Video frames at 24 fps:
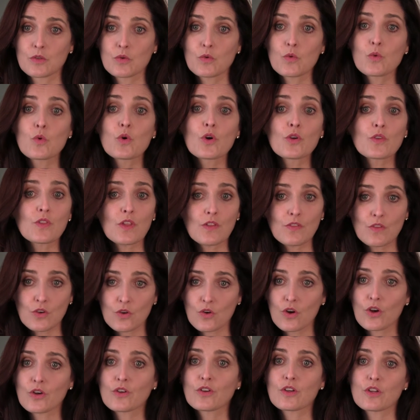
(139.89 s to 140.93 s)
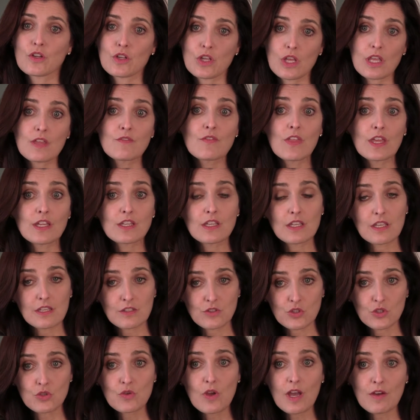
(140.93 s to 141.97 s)
or that there aren't, if they
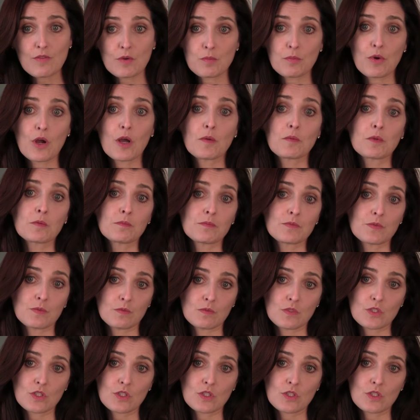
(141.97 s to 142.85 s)
do have a problem,